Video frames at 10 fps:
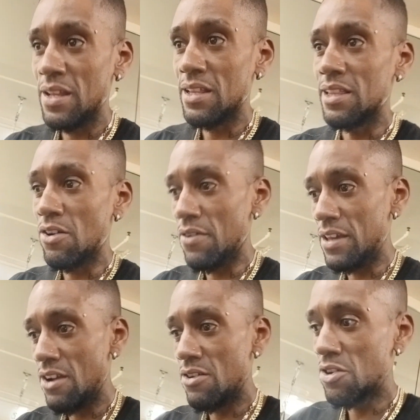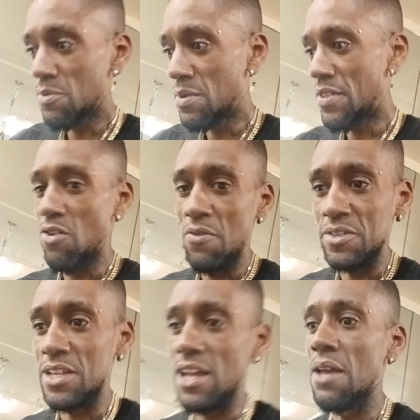little here, a little bit there over
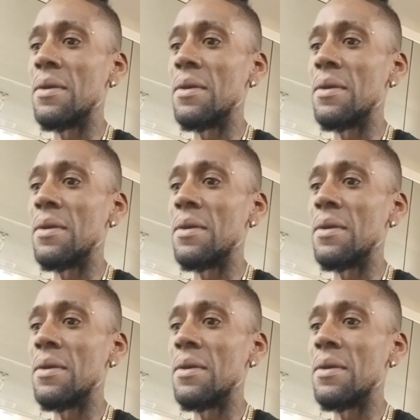time.